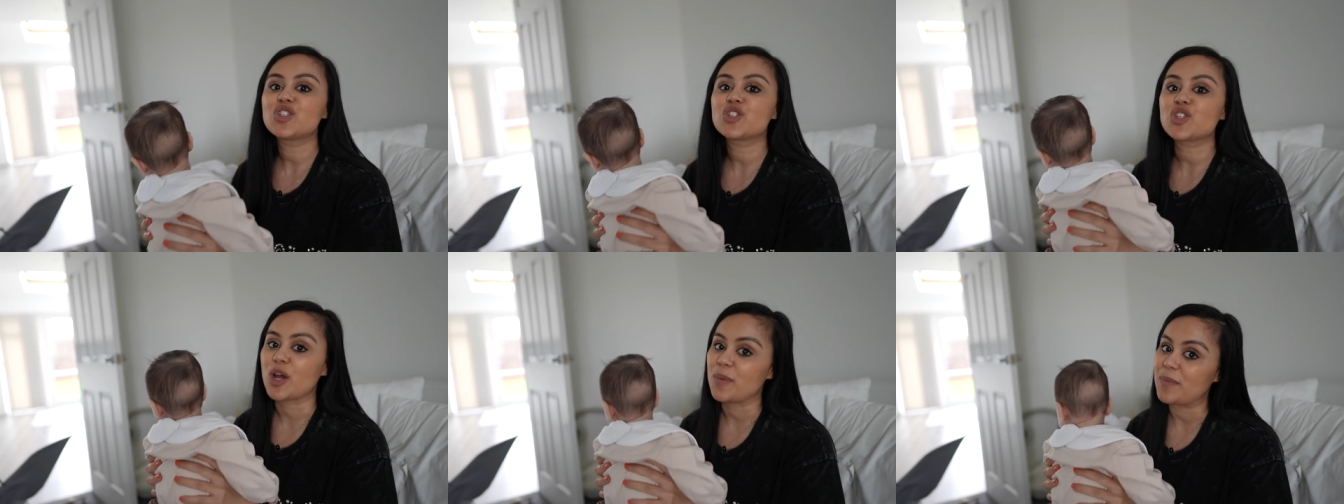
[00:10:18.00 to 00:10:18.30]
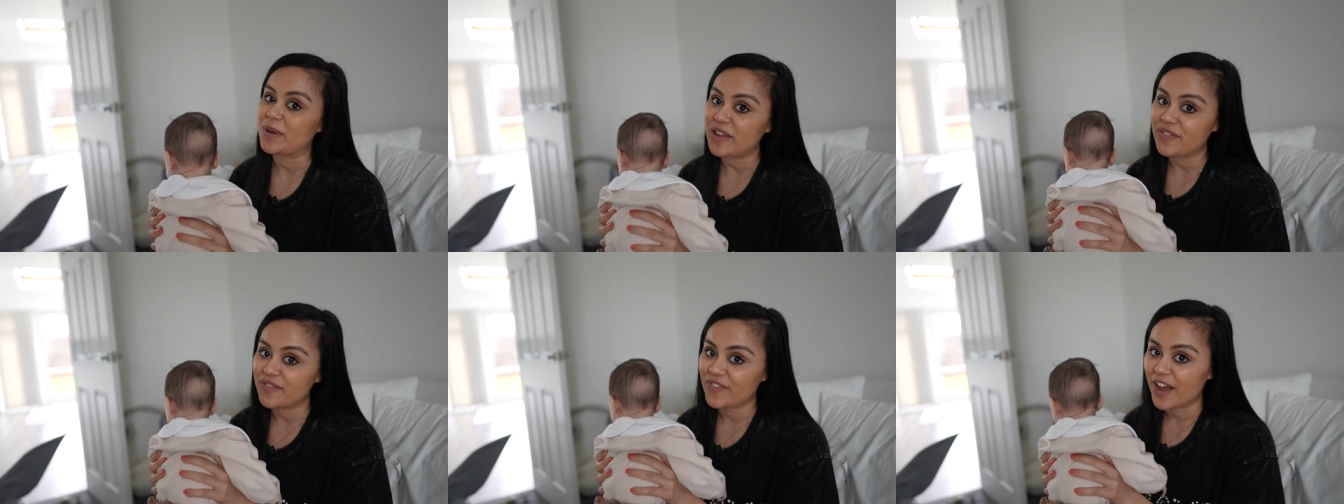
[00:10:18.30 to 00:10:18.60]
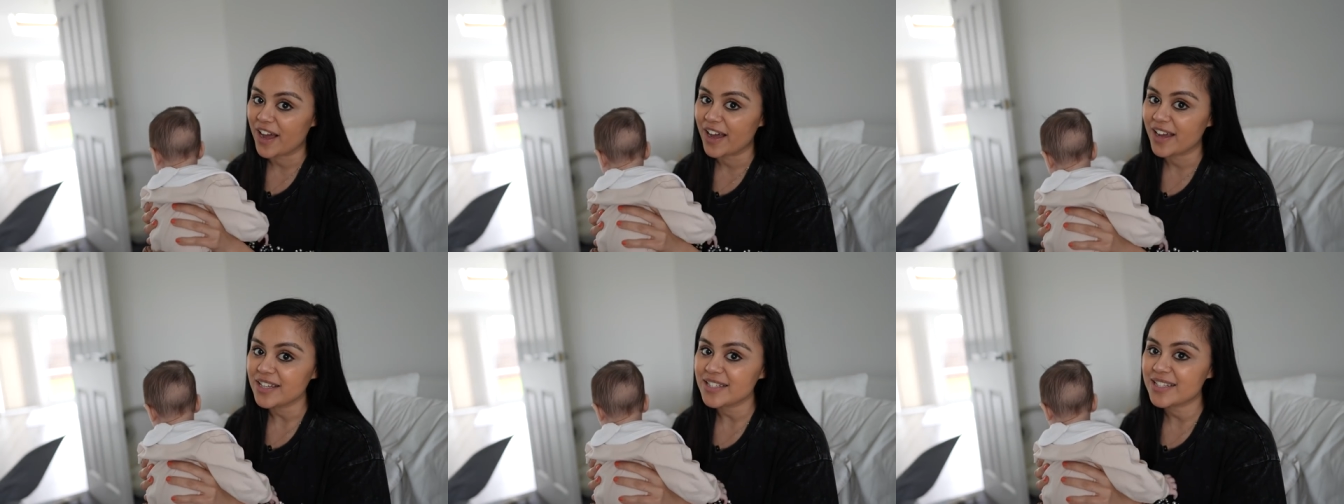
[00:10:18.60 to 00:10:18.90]
So many
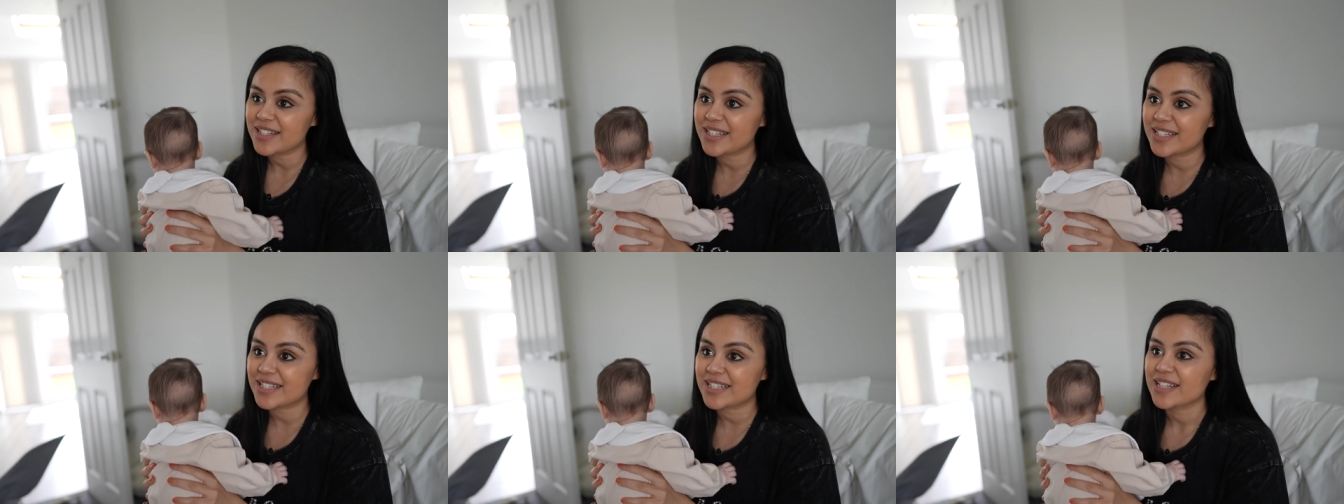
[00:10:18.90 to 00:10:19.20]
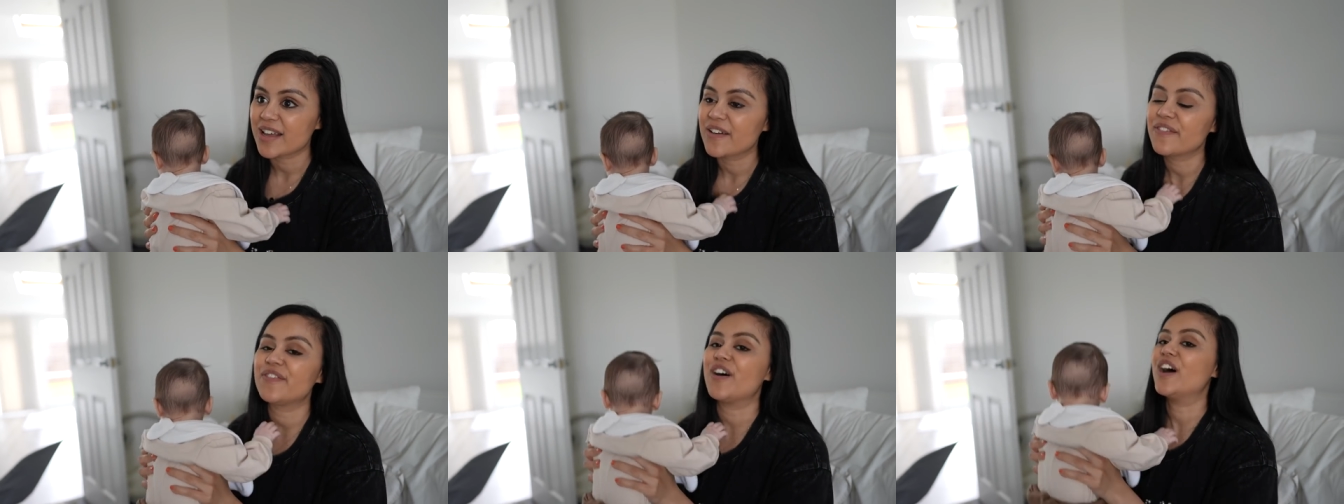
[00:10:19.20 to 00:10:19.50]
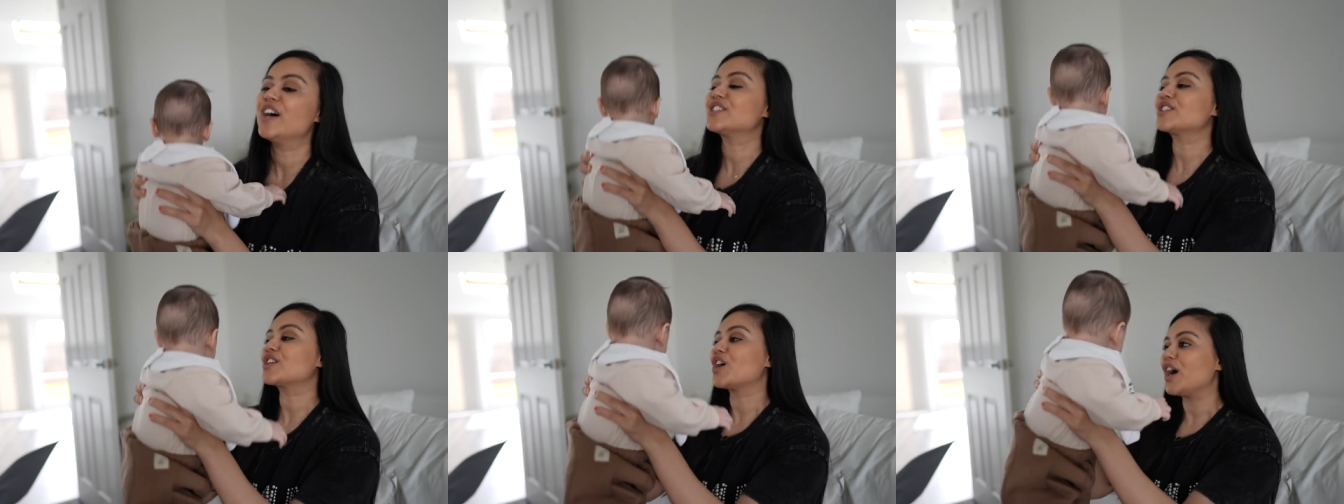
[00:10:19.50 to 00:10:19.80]
firsts. Yes.
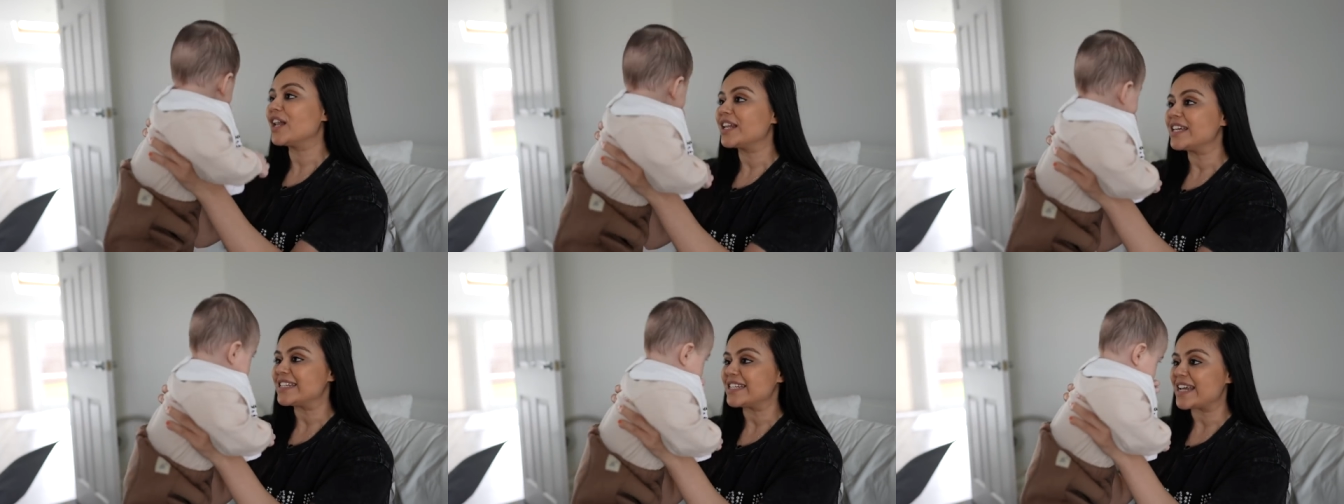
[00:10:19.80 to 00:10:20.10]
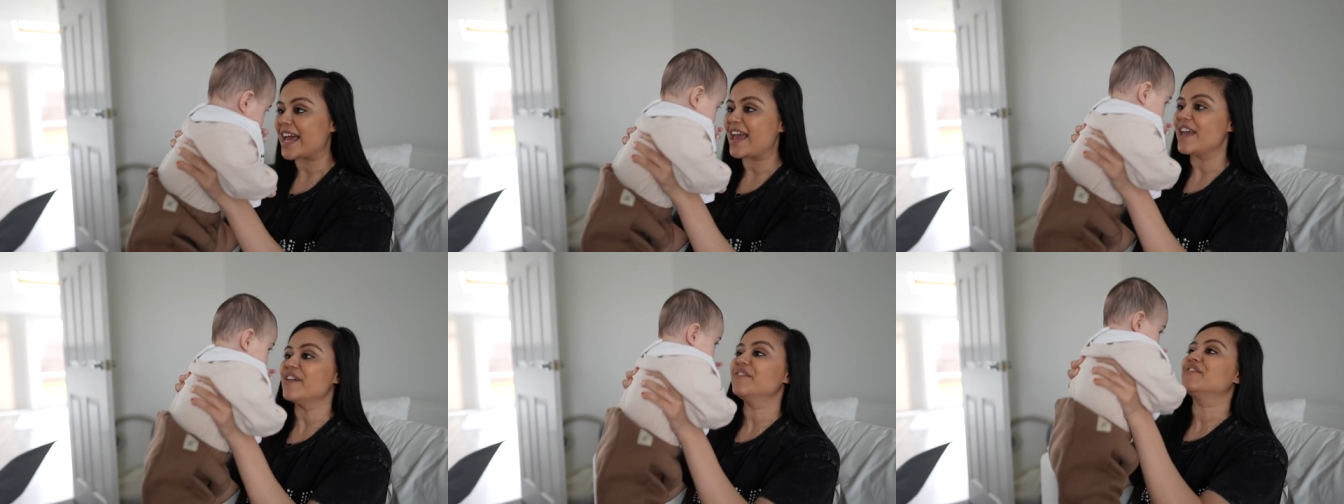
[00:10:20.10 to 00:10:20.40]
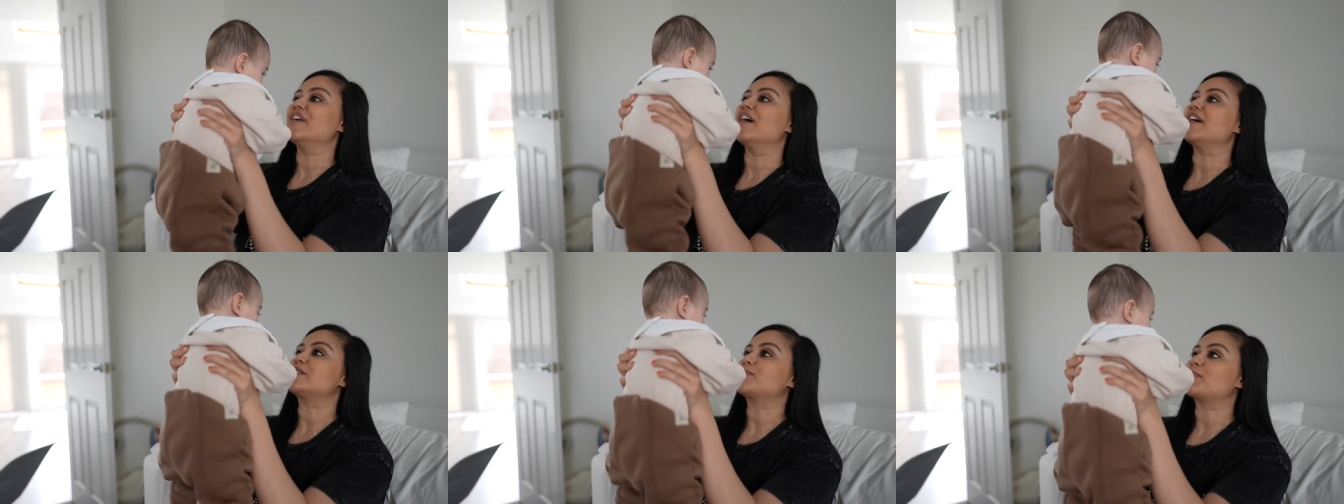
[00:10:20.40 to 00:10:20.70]
First holiday,
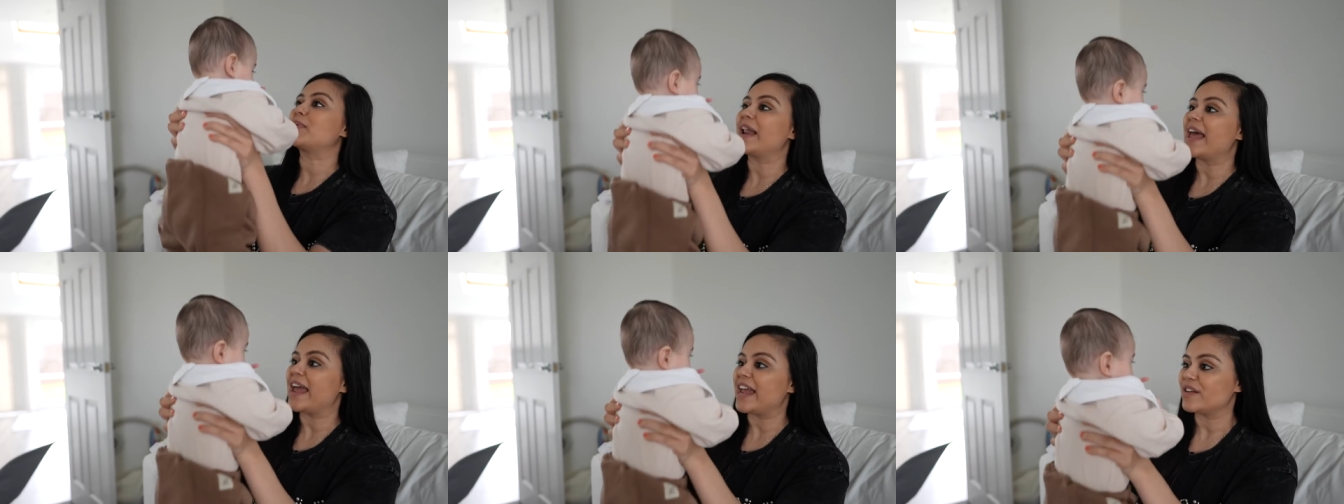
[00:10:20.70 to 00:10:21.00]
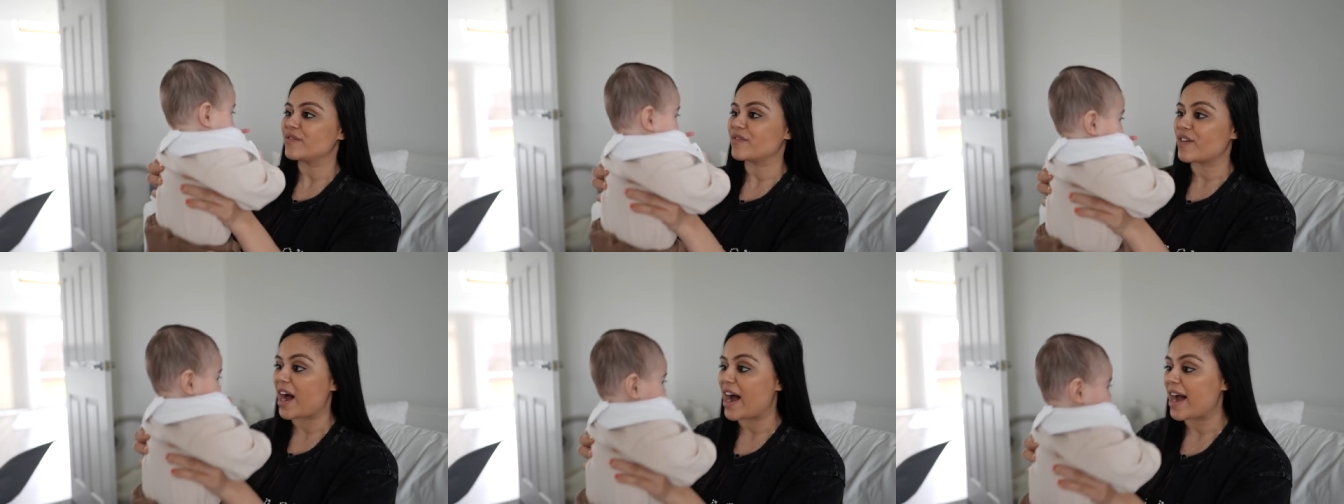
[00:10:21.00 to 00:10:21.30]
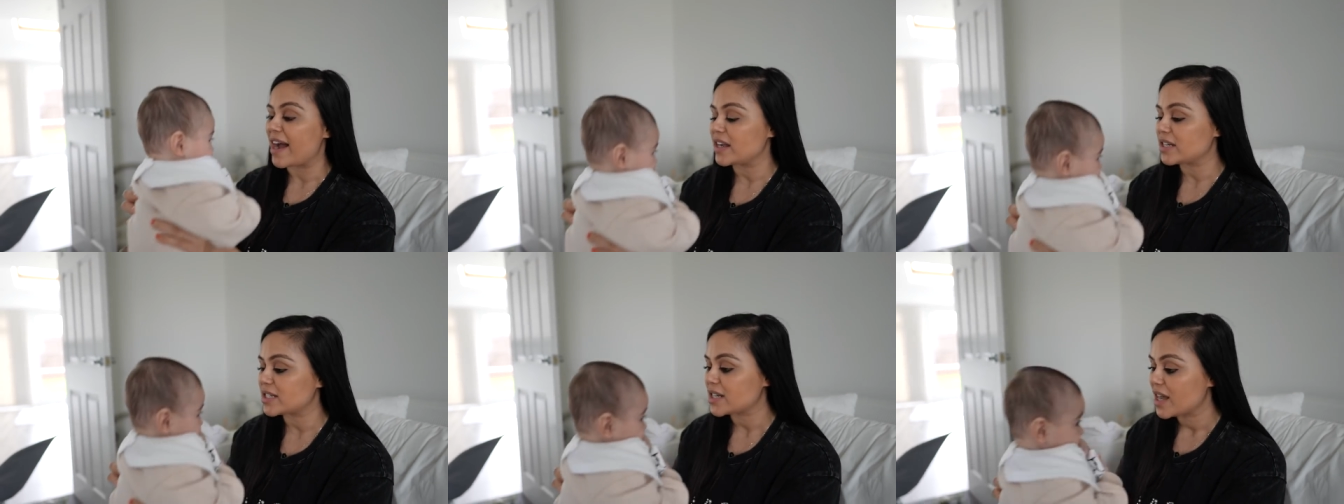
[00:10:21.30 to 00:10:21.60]
first plane
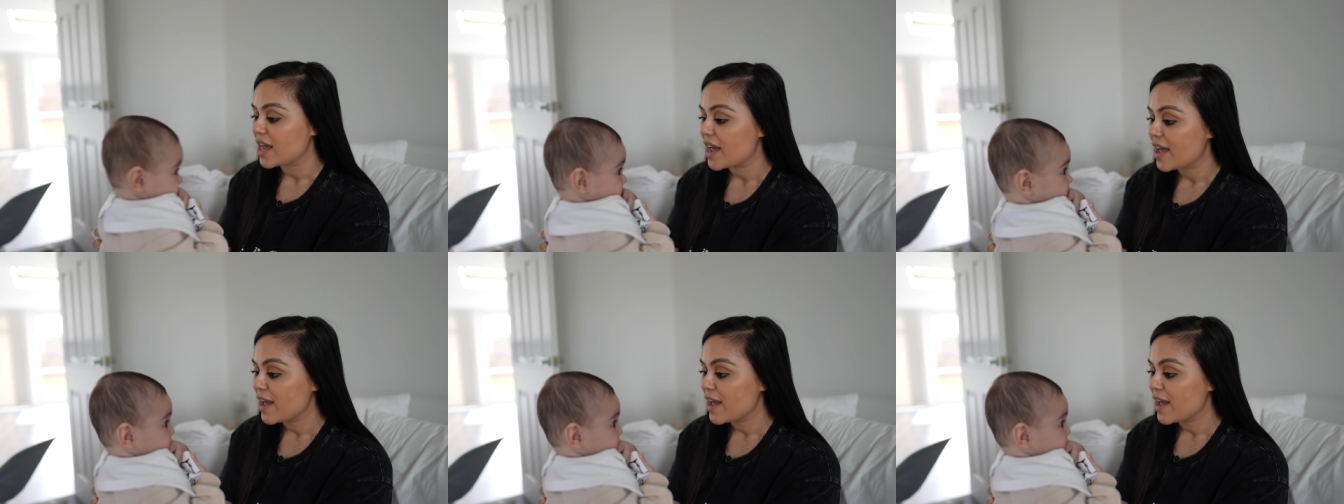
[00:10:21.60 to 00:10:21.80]
ride.